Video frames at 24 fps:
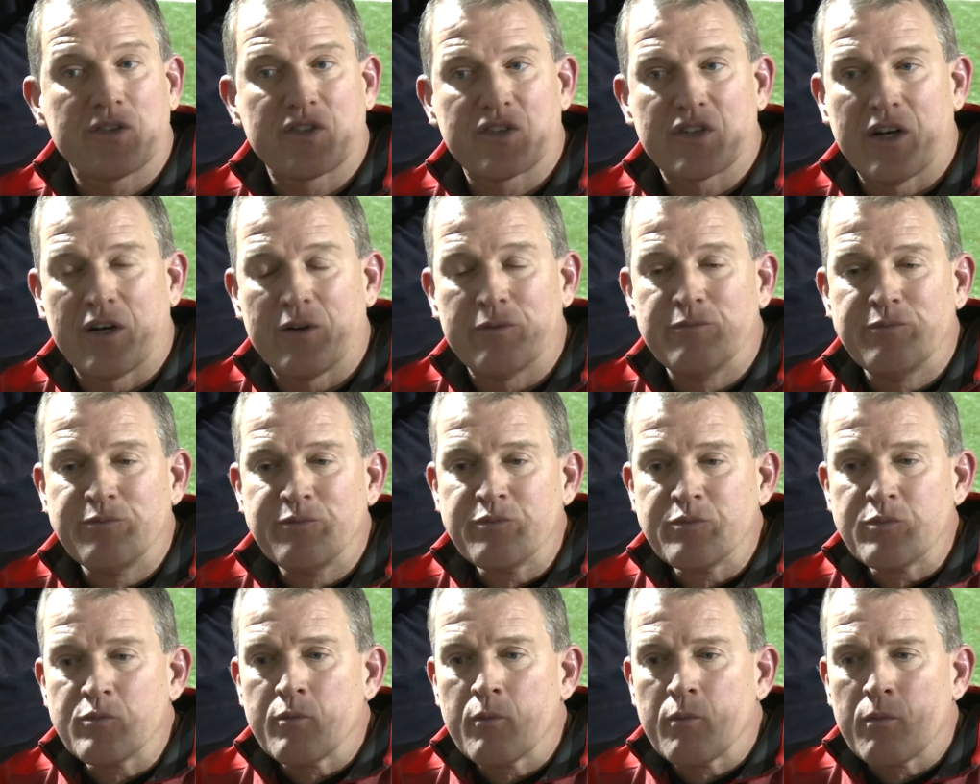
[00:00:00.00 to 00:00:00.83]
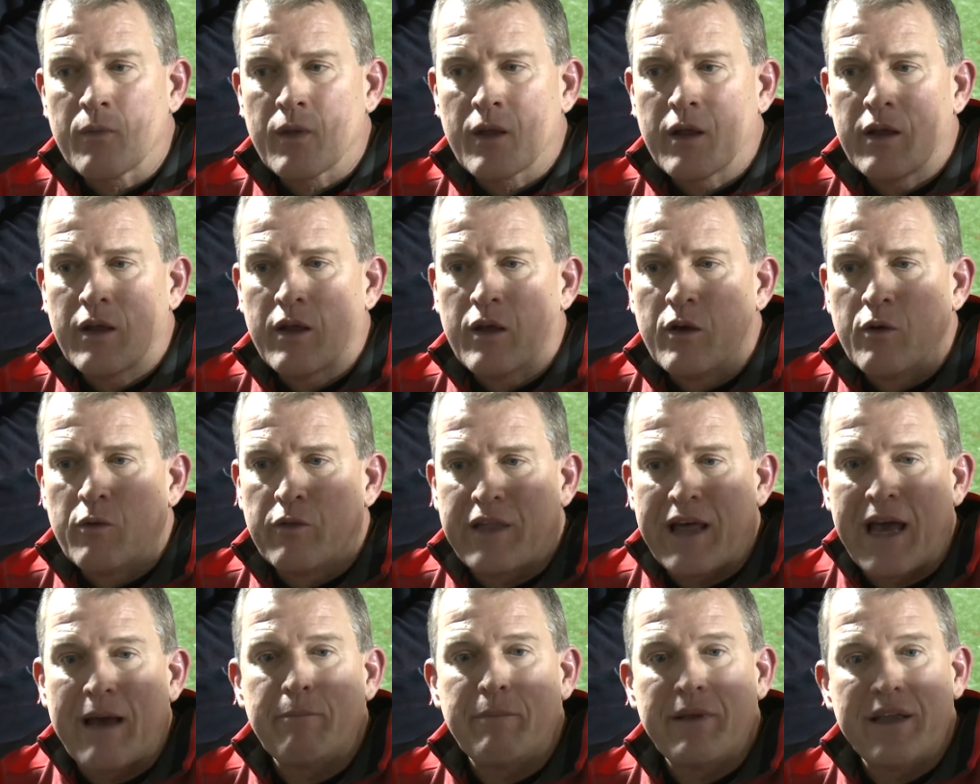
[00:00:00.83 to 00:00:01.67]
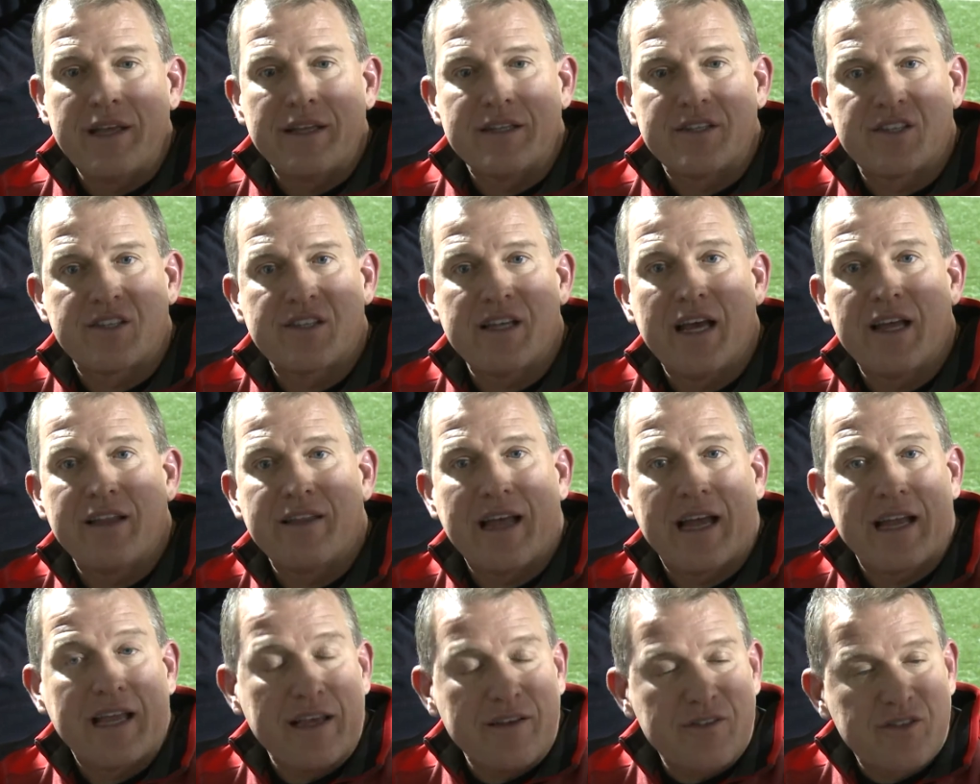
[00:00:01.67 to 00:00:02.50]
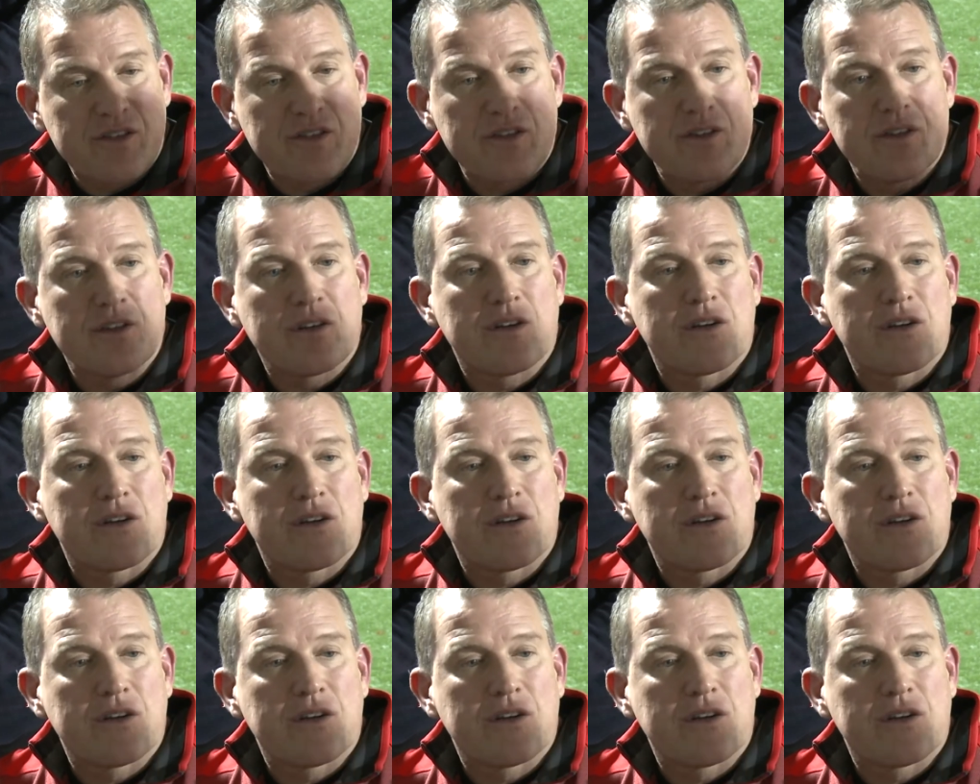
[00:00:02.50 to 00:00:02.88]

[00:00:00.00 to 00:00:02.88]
So that being said, that gives